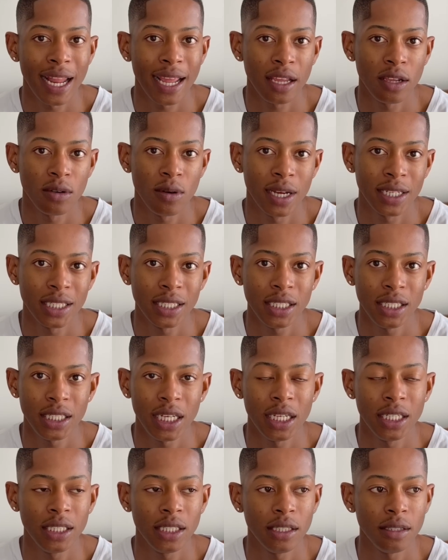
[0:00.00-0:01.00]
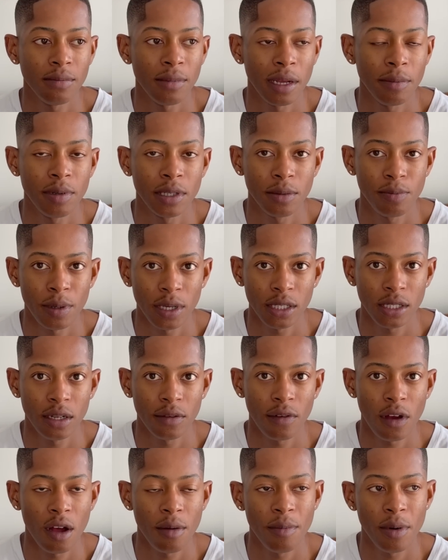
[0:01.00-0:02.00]
I just change my perspective?
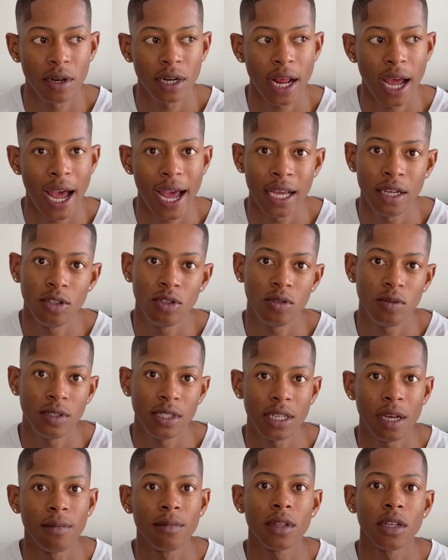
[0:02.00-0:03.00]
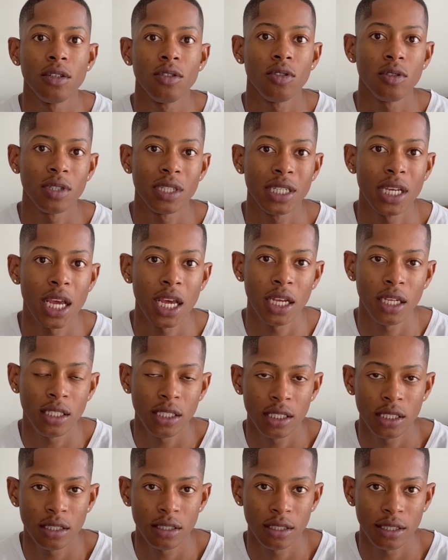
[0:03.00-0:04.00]
How about I do something to
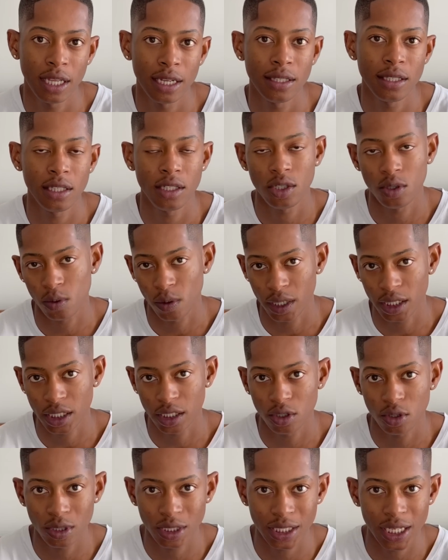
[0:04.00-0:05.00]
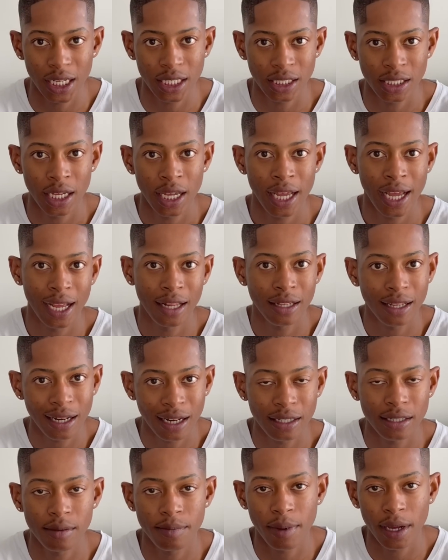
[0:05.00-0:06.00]
change that situation, to change and
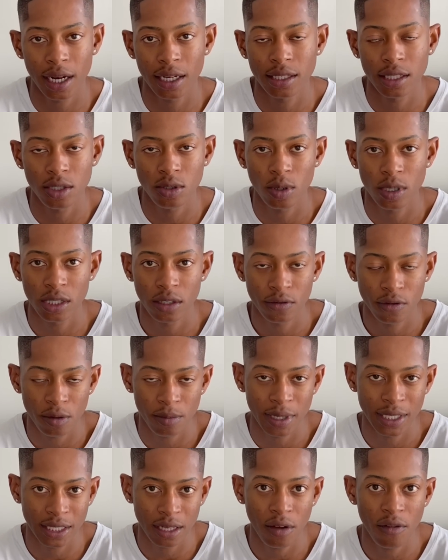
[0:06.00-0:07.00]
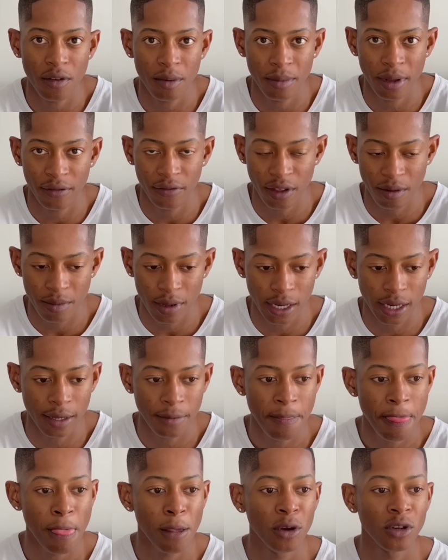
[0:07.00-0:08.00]
create a better situation for myself and my family?
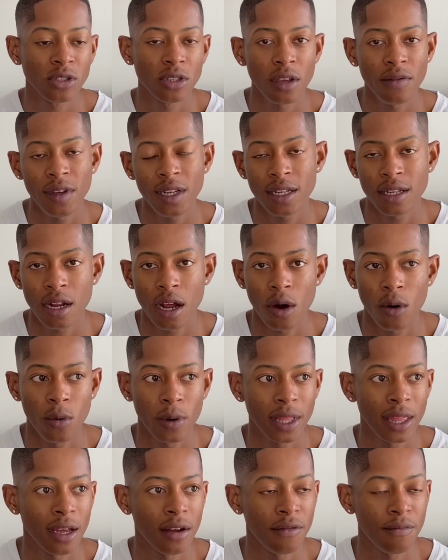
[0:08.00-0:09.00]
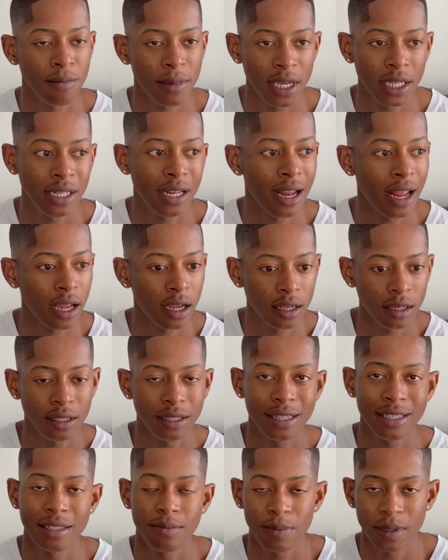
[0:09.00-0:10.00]
So even now, whether I've made
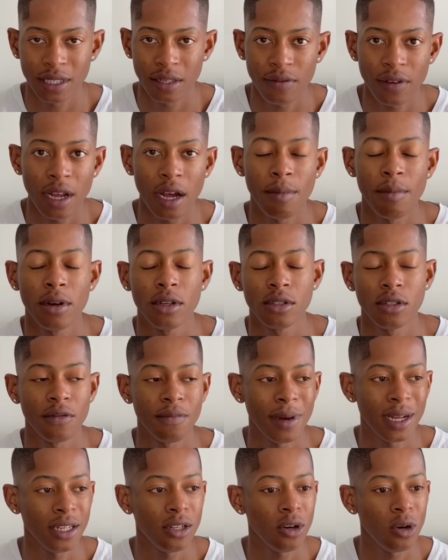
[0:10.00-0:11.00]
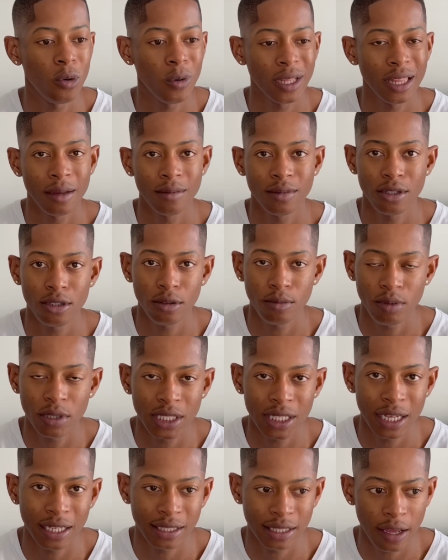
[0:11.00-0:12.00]
the specific amount of money, or whether I'm still
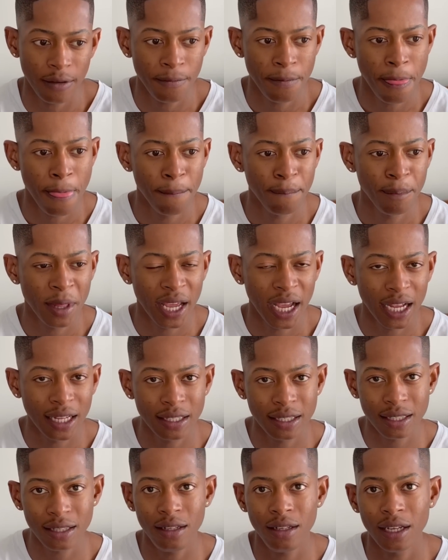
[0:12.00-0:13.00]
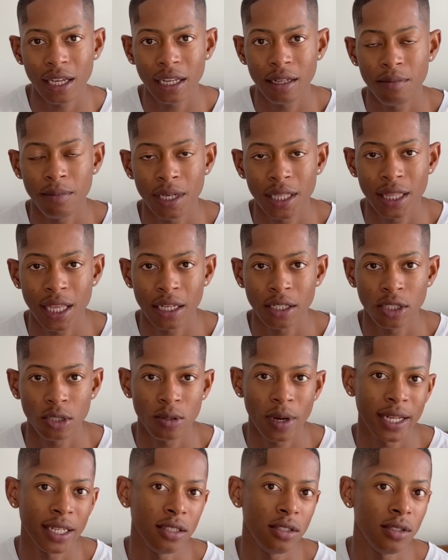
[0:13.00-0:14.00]
pushing and stuff, it's still in me that
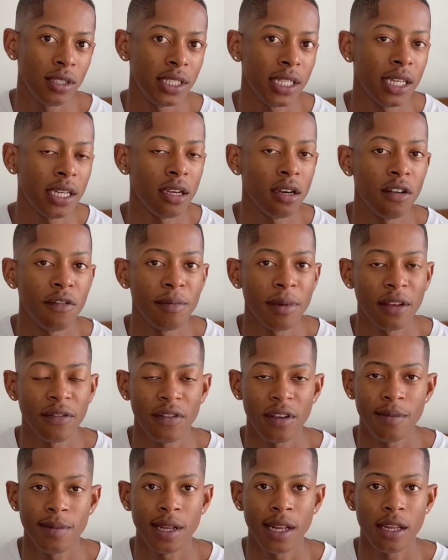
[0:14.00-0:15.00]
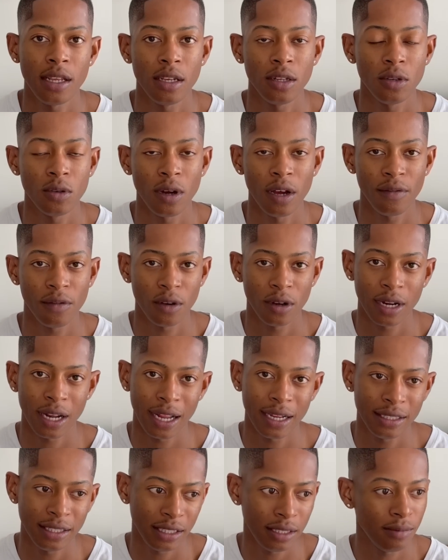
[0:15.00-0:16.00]
I need to take care of my family. I've
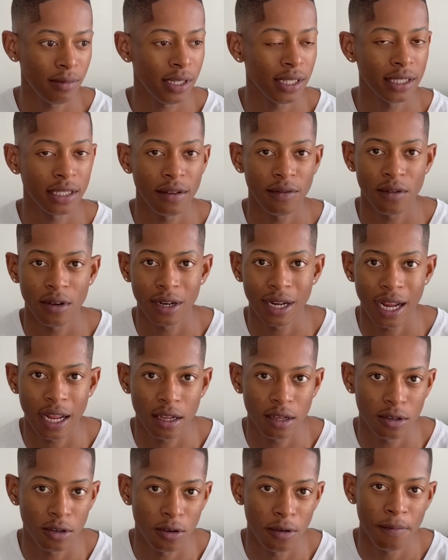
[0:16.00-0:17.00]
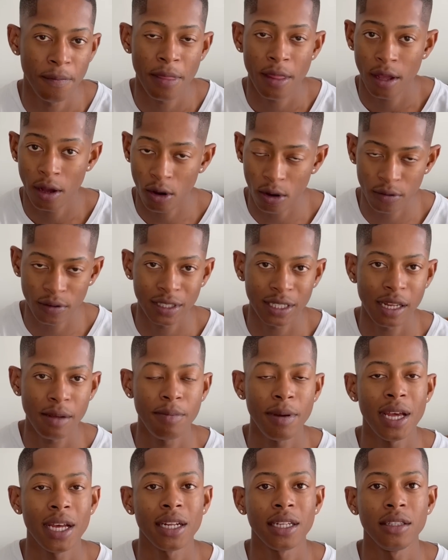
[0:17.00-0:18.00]
got siblings, I've got obviously
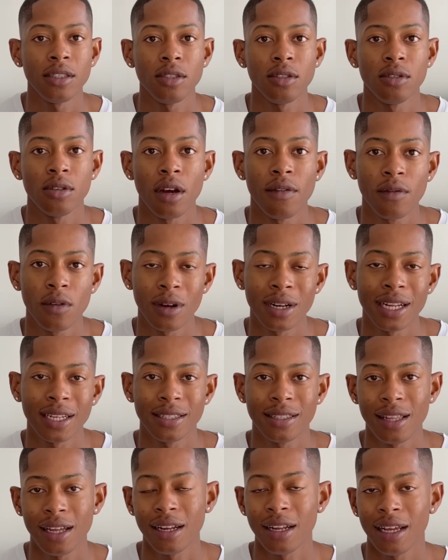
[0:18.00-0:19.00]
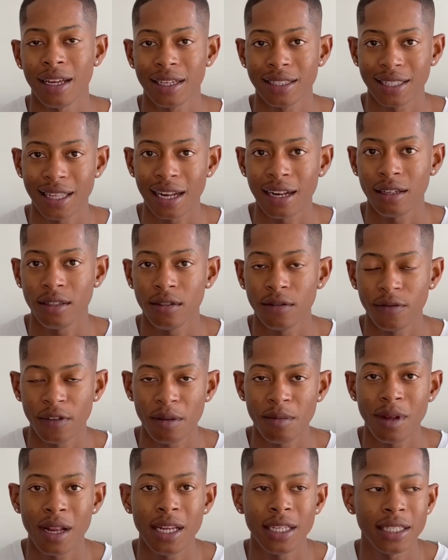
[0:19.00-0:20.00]
parents, I've got external
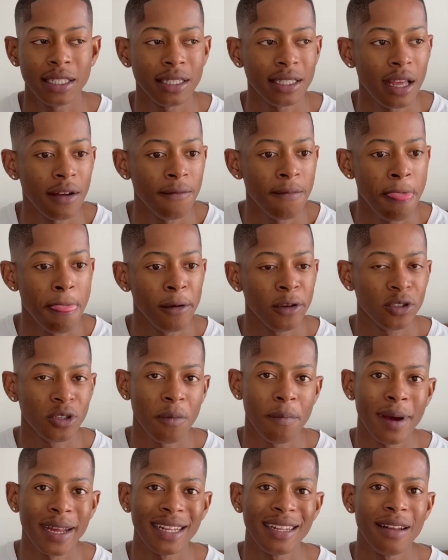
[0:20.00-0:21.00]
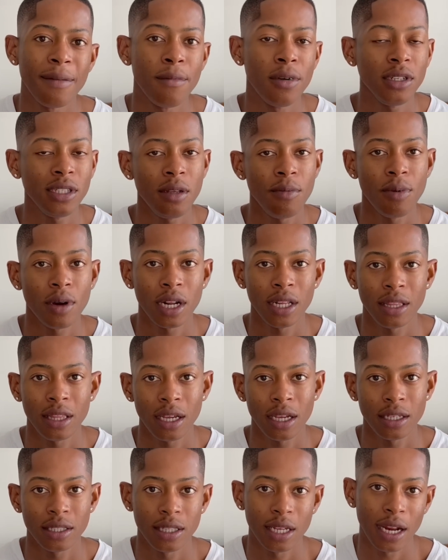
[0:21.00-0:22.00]
families and stuff. So but the most important
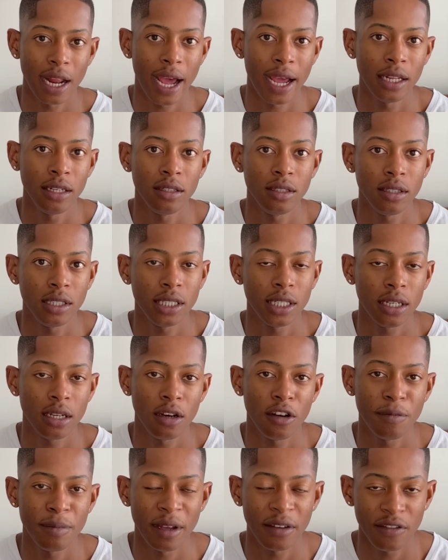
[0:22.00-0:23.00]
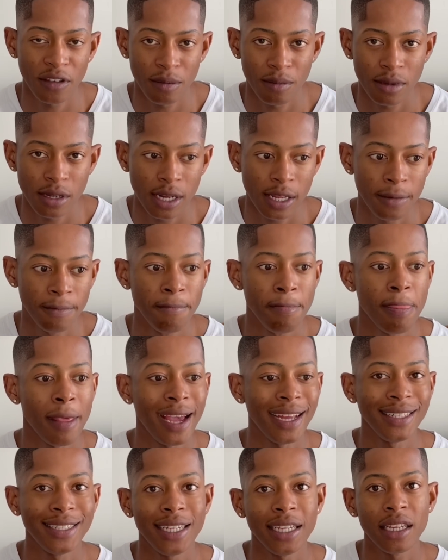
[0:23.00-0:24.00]
thing is that I need to take care of my family.
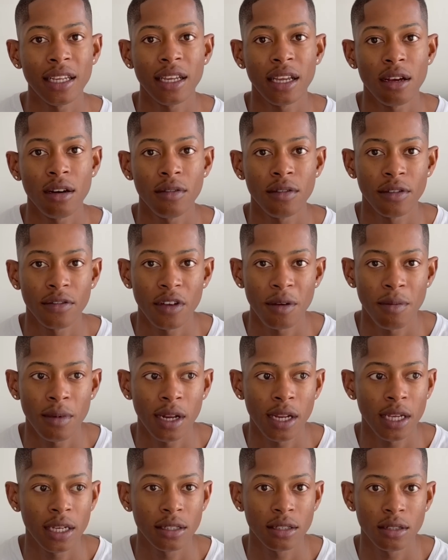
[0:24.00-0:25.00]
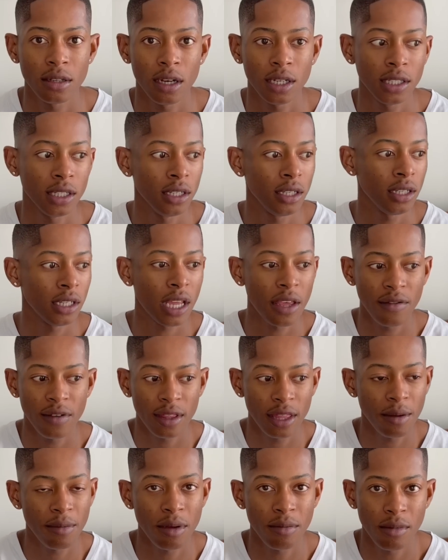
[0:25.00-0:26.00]
And taking care of your family is not giving
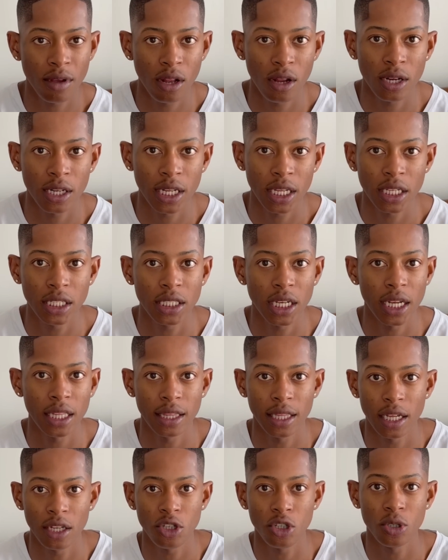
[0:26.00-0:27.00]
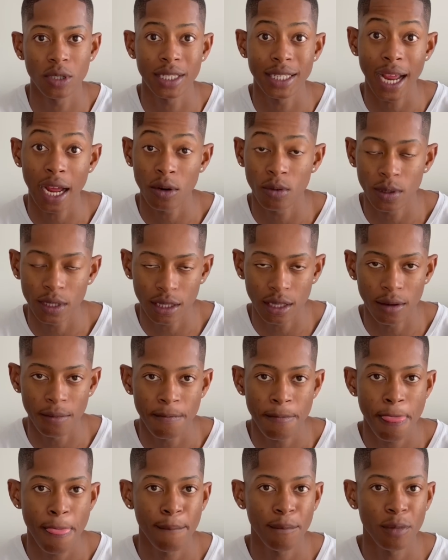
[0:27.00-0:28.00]
them 1 million each and then you're done with them.
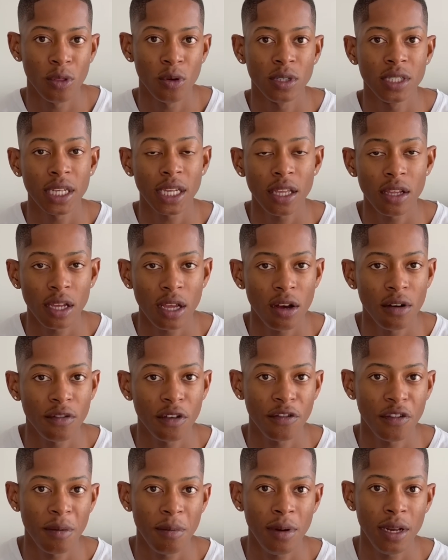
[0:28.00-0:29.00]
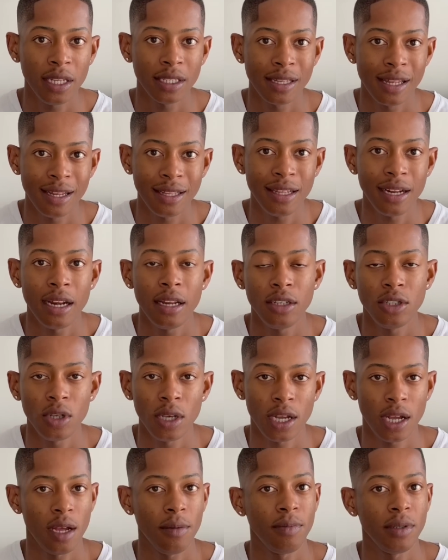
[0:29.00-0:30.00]
No, taking care of your family is literally
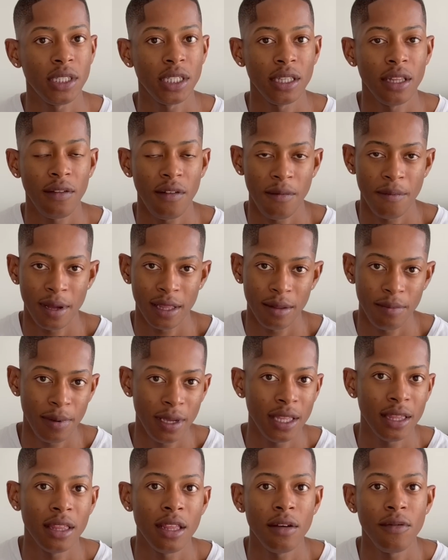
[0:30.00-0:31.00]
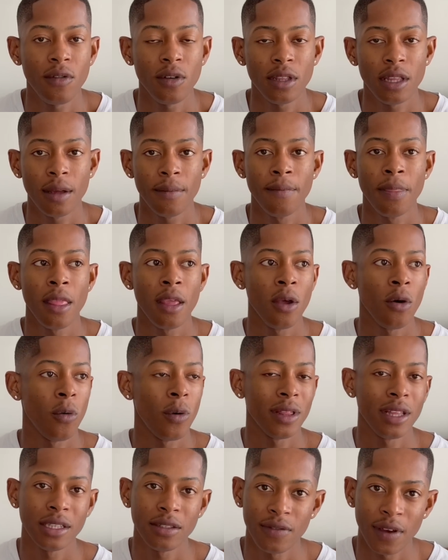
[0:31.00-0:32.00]
showing up each and every month, being there for them,
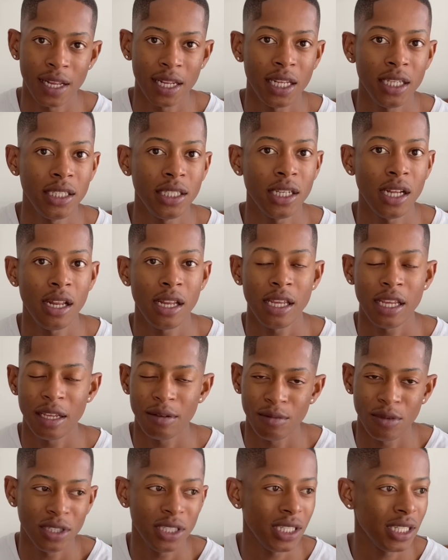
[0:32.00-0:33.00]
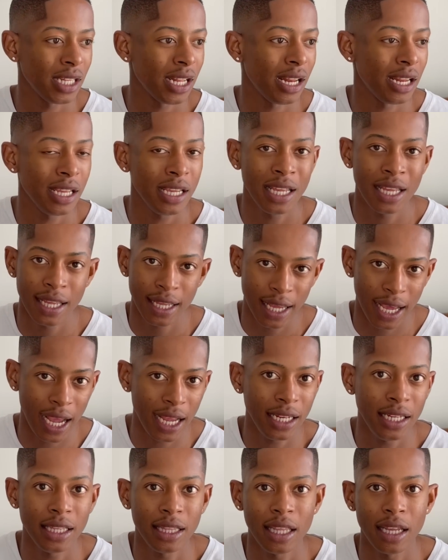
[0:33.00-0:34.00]
whether it's financially, emotionally,
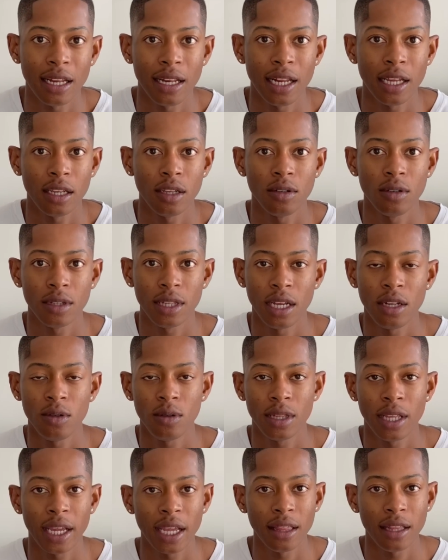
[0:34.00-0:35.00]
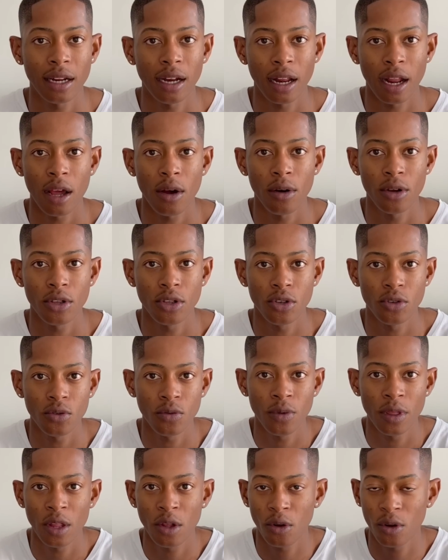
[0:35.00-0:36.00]
anything. They know they can rely on you
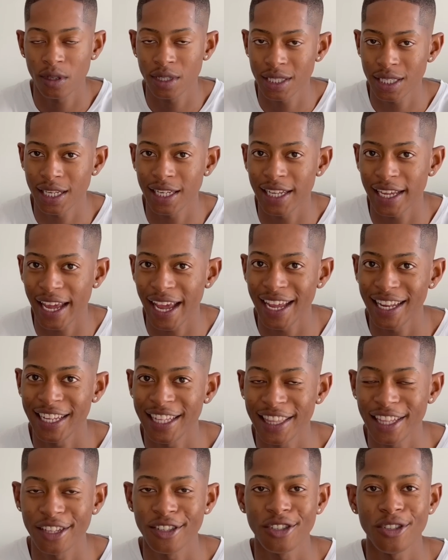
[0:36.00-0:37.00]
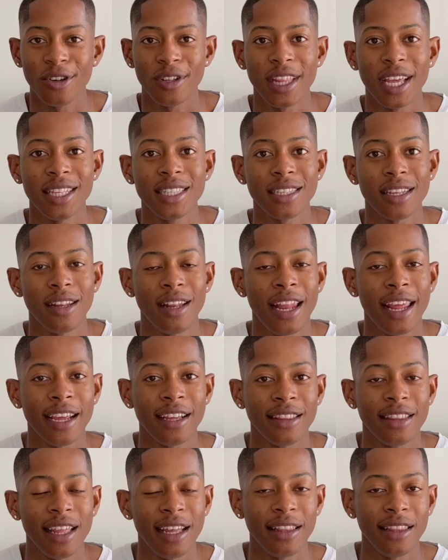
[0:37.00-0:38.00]
concerning anything. So that's
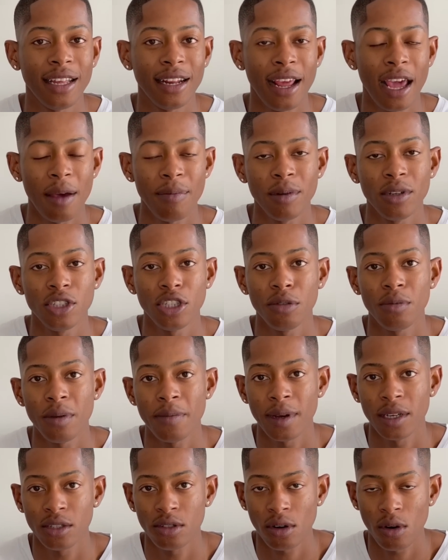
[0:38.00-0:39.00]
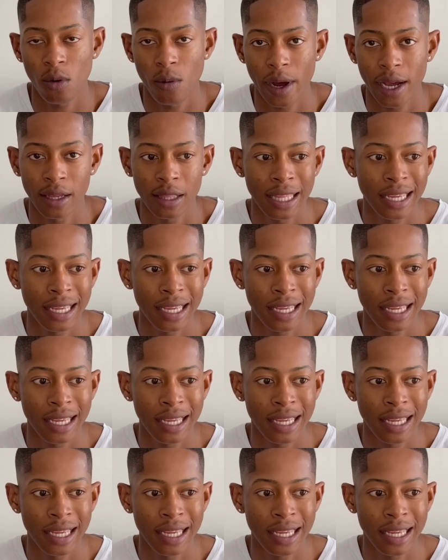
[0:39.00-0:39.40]
that happened to be my strong why.